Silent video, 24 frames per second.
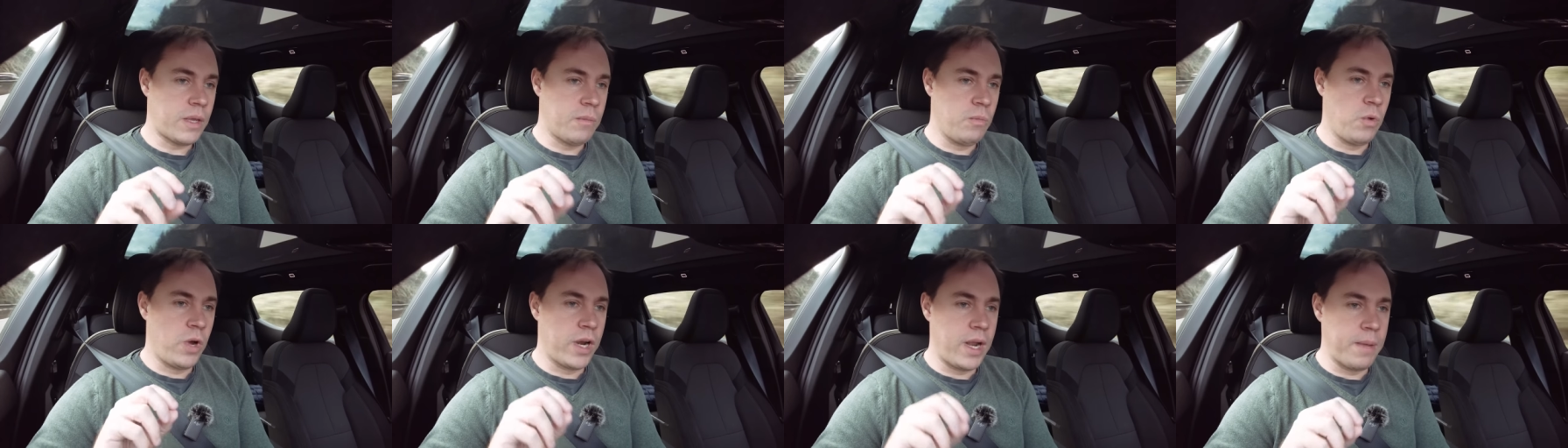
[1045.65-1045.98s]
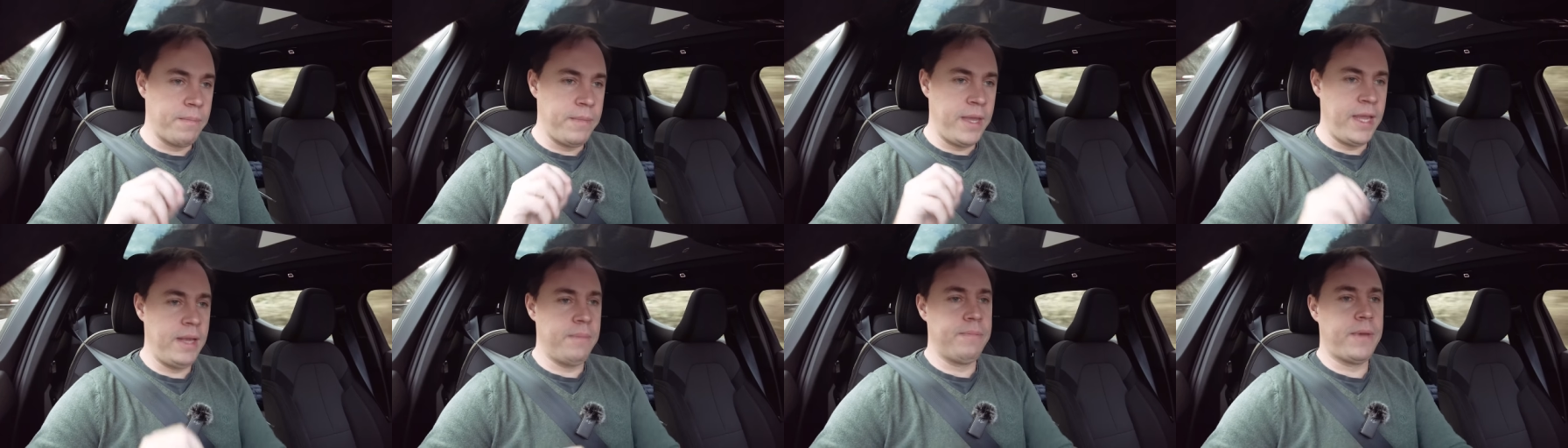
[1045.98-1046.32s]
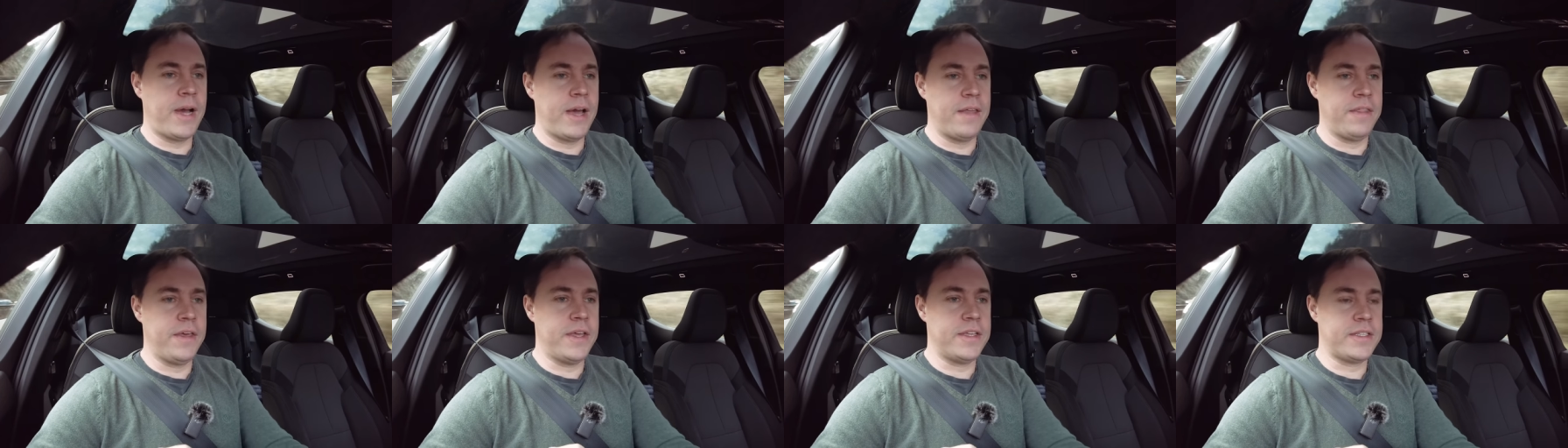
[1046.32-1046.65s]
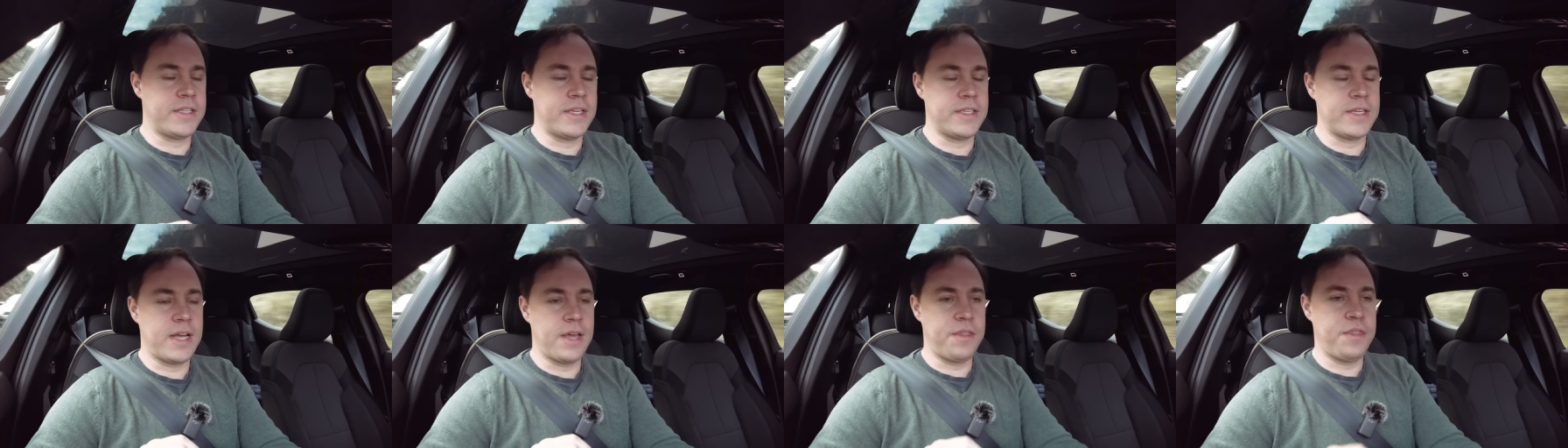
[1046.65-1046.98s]
What I mean by
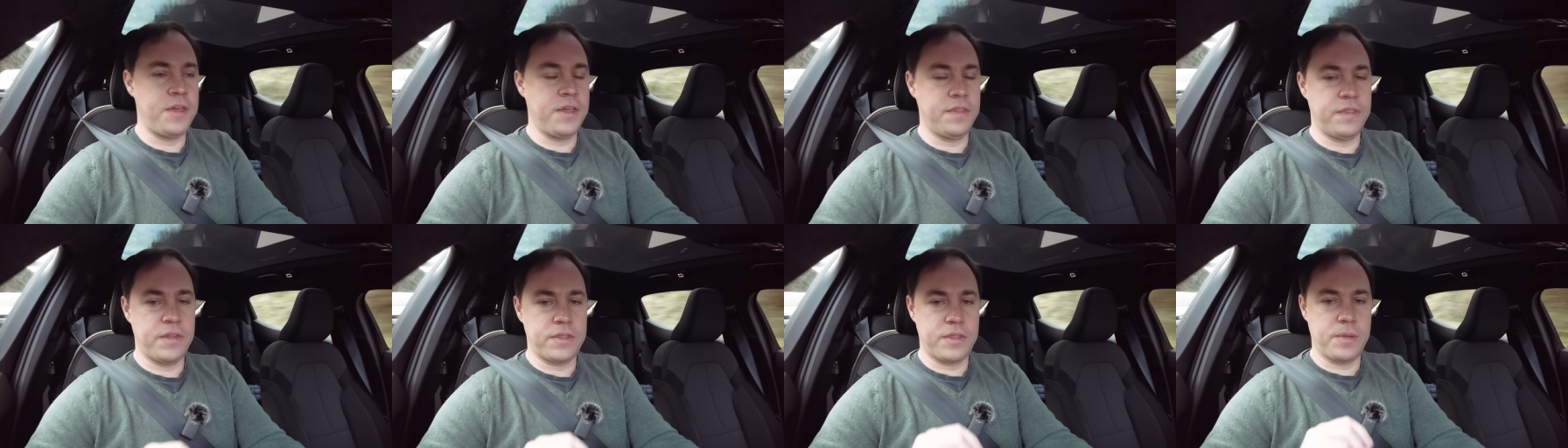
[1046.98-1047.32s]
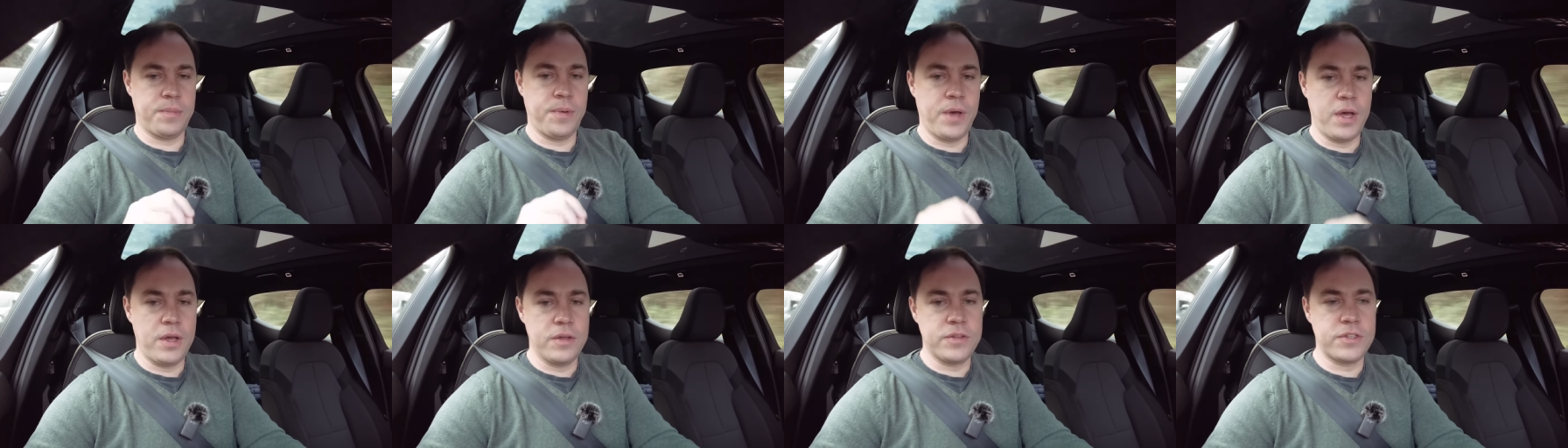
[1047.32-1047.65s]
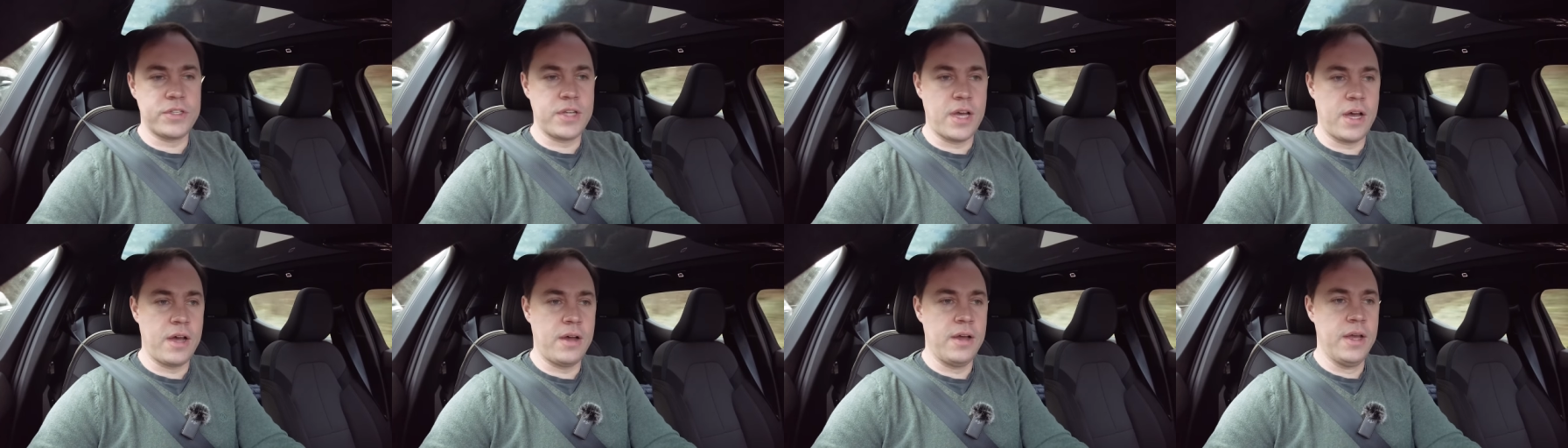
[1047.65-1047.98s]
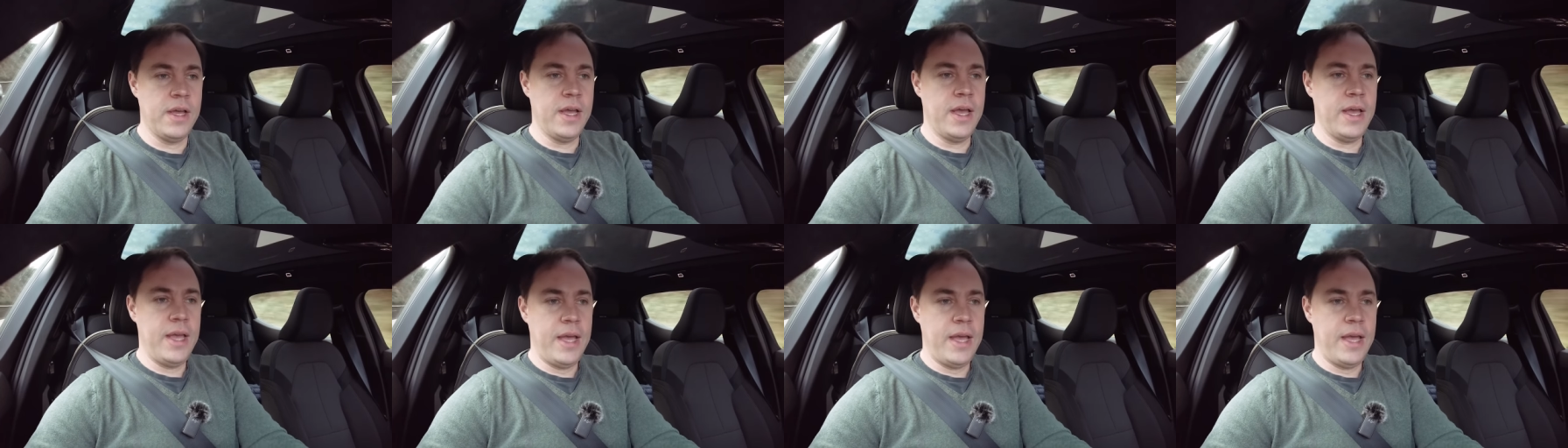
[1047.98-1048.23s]
this is I think that the Polestar